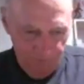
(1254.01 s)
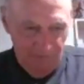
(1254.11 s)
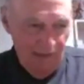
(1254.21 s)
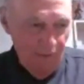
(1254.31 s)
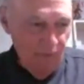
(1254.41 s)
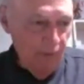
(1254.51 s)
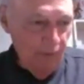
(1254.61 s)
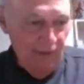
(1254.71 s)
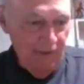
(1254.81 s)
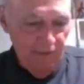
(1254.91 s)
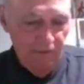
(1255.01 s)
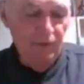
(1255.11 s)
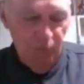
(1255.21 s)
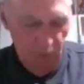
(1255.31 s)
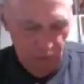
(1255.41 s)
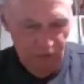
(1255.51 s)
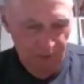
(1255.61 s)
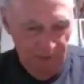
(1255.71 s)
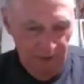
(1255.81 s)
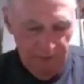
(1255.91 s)
Now we go back. So we talked
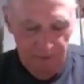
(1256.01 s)
about